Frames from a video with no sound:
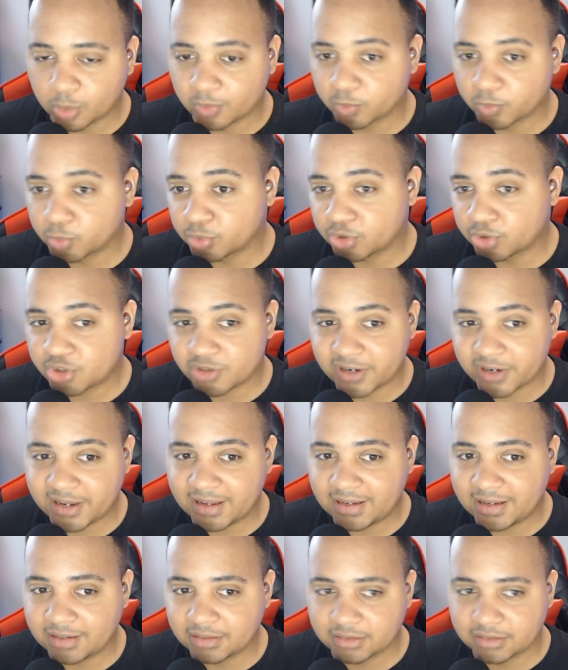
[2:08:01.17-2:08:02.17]
rule to
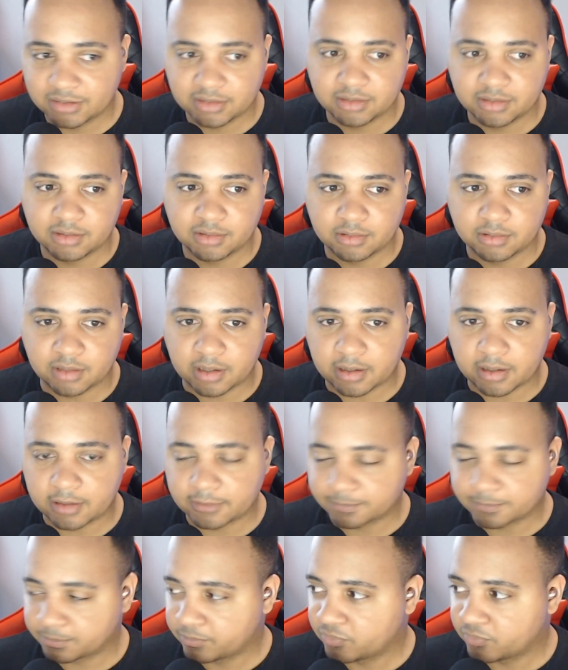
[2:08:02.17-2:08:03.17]
trade,
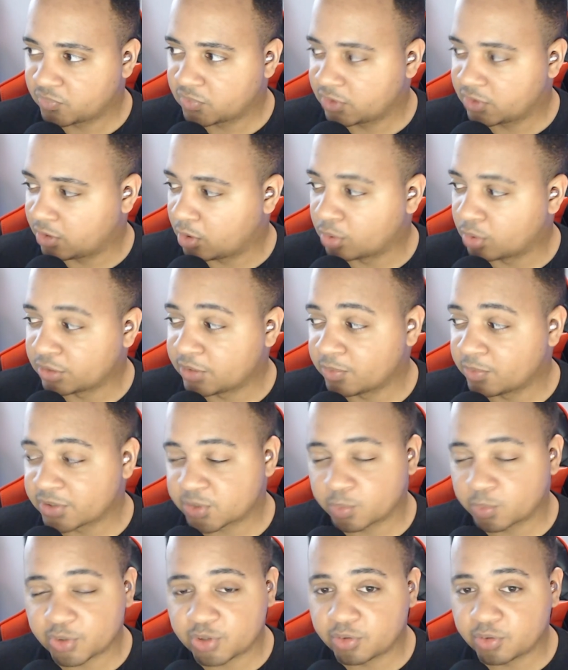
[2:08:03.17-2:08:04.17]
only risk
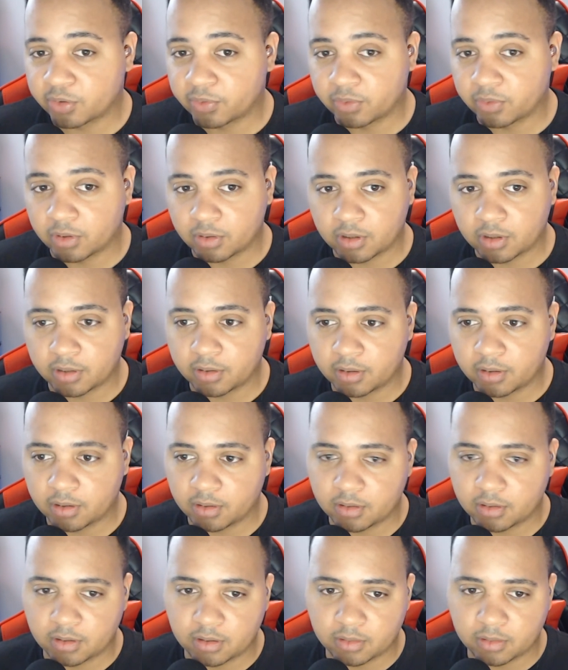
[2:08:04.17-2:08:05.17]
what you're
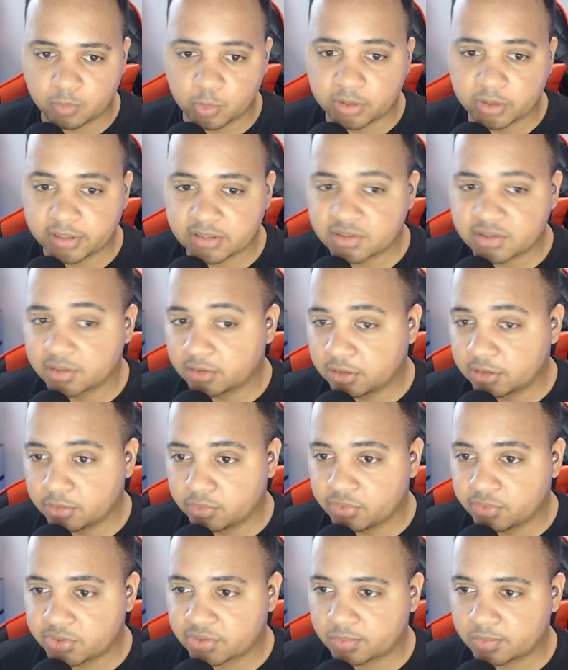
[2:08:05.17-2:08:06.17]
willing to
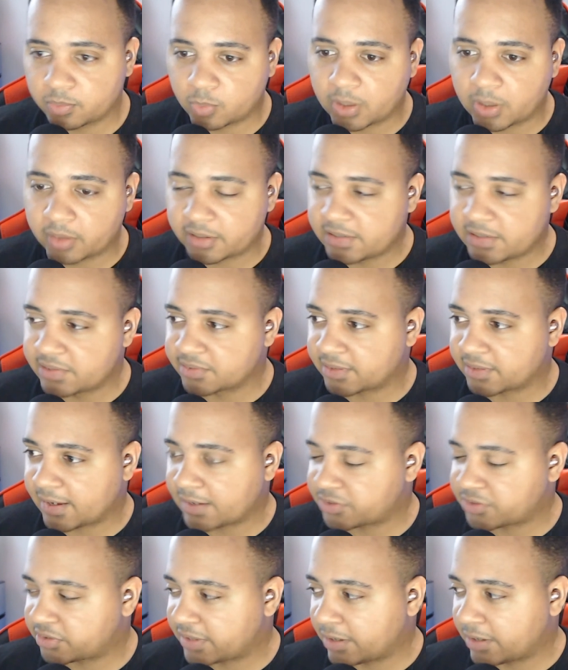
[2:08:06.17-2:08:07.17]
lose, while he's
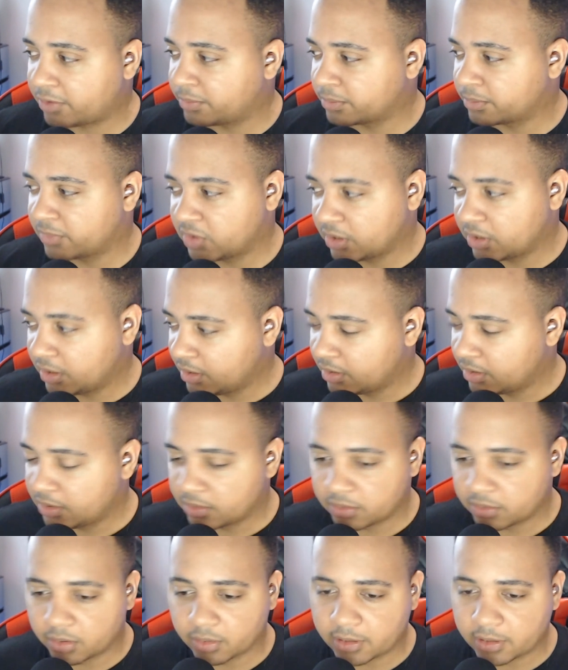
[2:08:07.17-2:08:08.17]
cashed out.
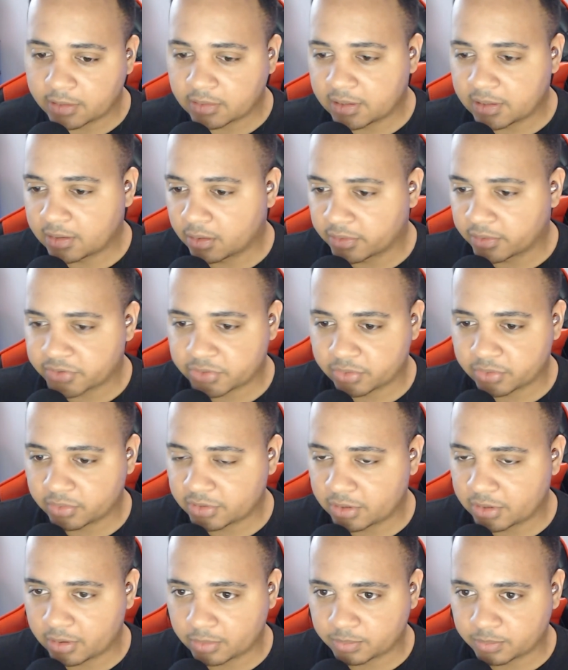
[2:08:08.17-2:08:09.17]
And then also,
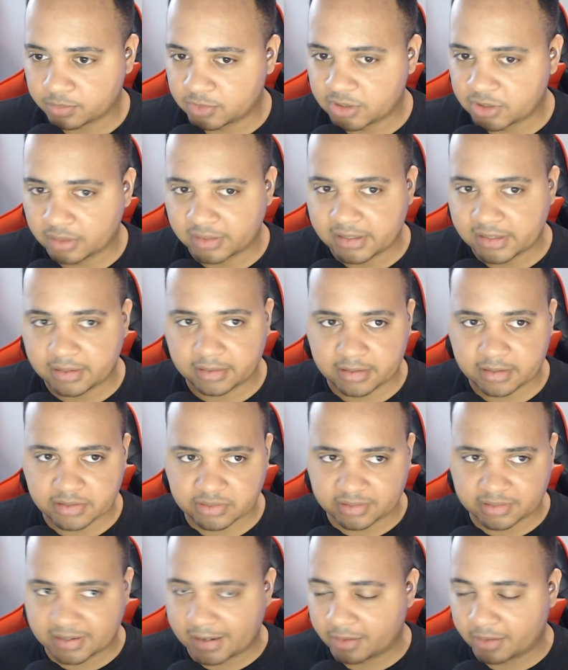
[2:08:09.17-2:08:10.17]
deleting his
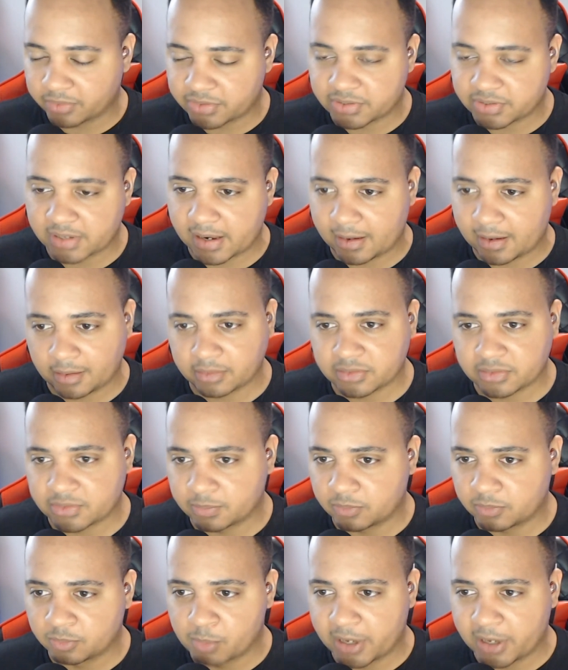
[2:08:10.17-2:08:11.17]
accounts and
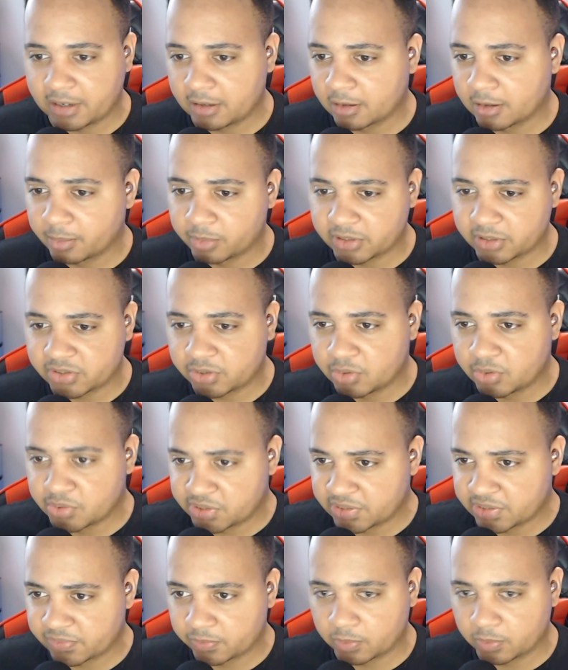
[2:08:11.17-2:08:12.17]
making up
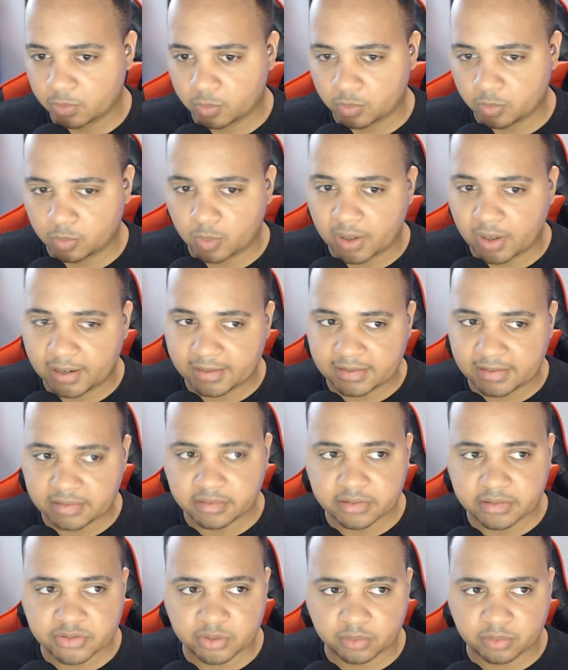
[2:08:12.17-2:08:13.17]
excuses for why he
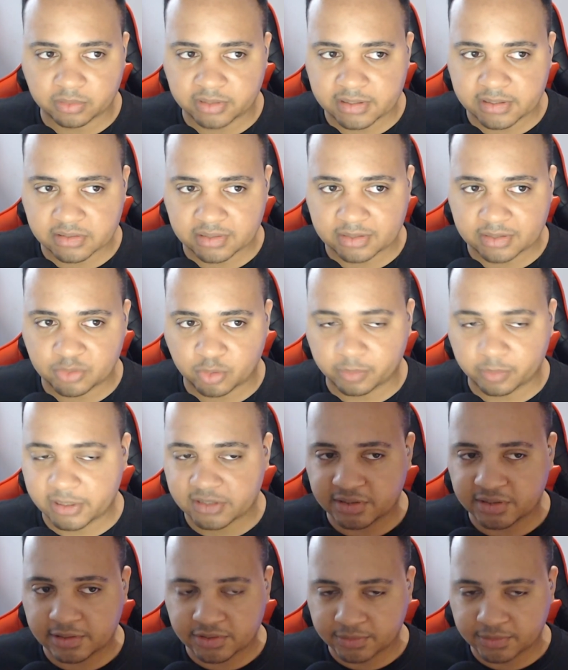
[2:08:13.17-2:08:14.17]
did certain things that don't make
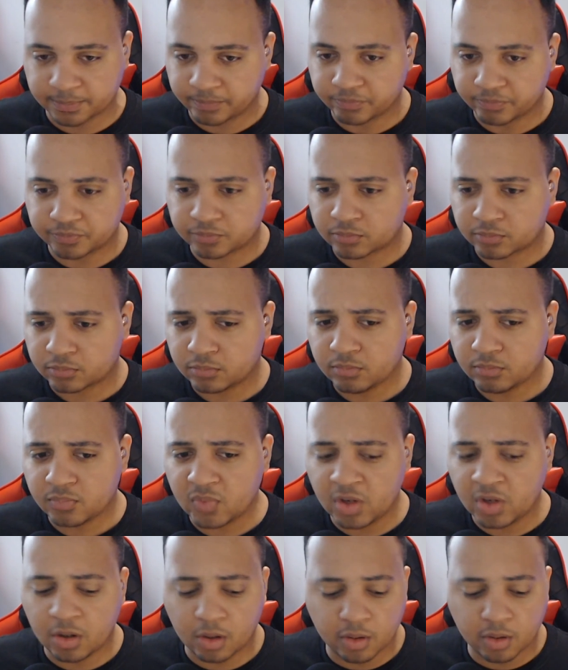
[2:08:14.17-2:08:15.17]
sense.
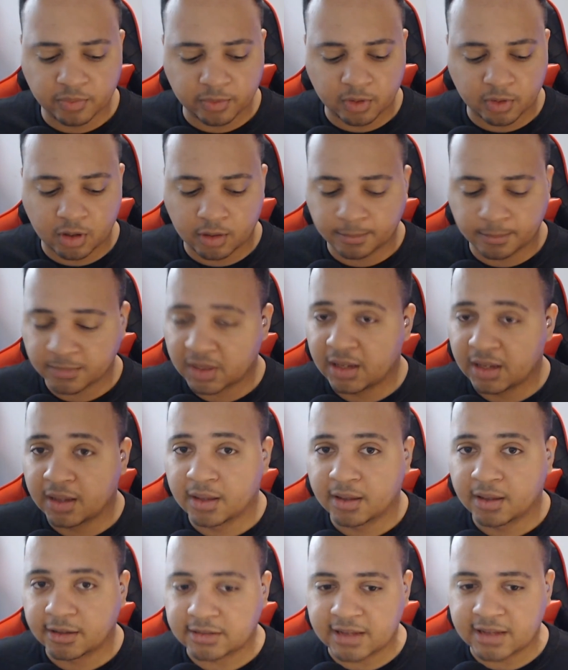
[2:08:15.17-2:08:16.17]
Overall,
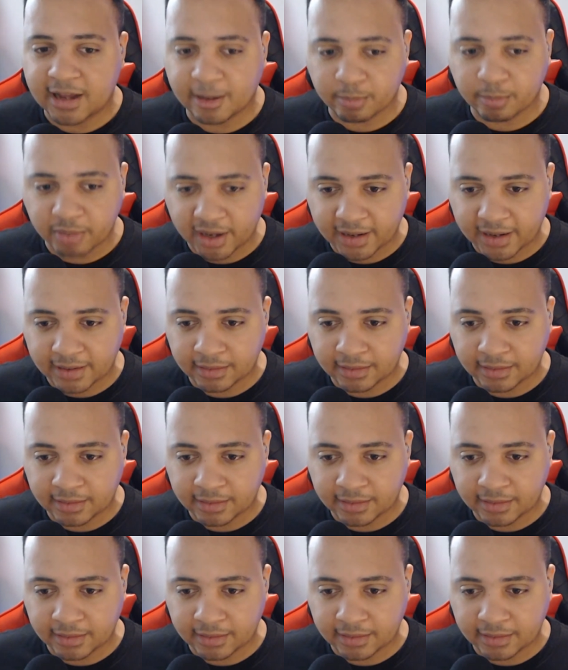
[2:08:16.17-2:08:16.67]
not buying